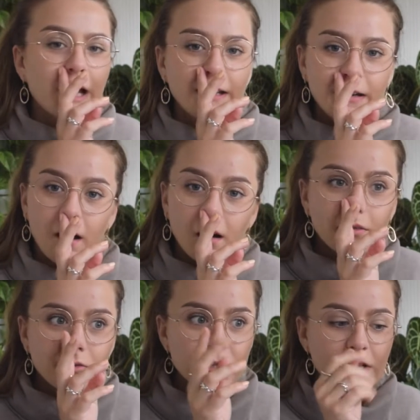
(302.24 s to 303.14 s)
and then
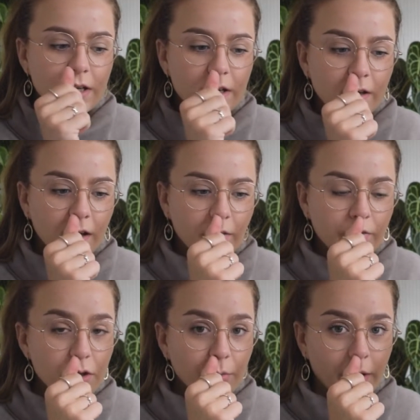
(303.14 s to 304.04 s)
after a
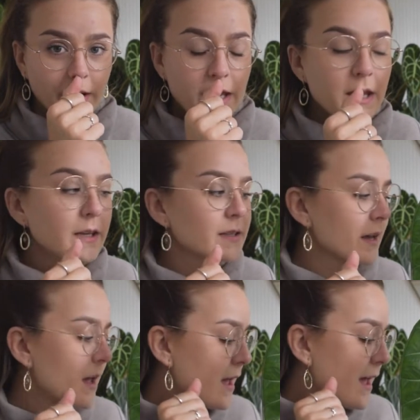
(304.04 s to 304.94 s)
few
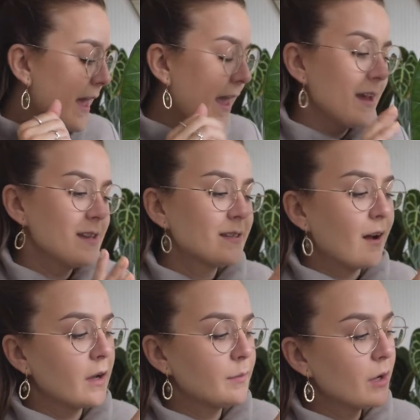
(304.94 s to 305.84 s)
weeks it
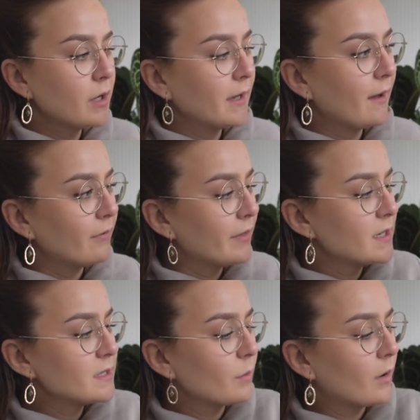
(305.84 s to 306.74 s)
started putting out
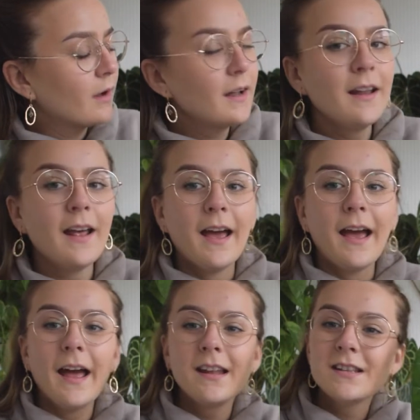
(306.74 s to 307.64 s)
this one,
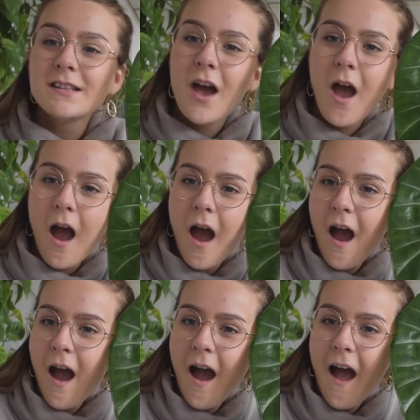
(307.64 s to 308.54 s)
and
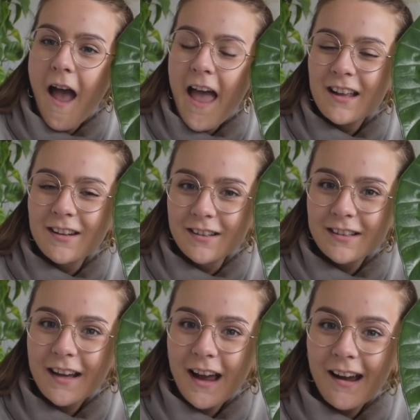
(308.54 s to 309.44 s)

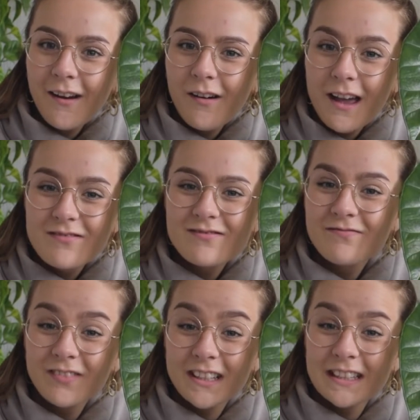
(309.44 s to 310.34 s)
look how
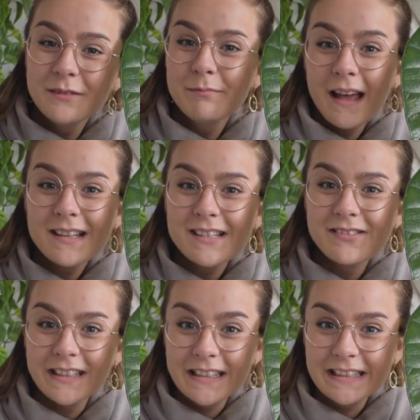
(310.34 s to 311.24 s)
massive
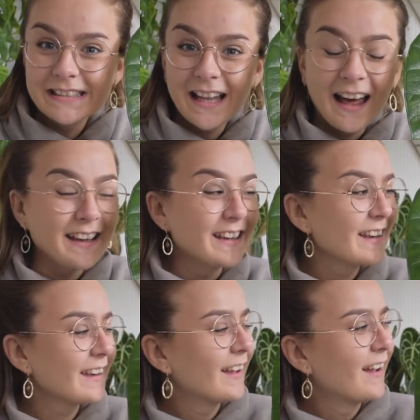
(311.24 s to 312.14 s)
it is. Like,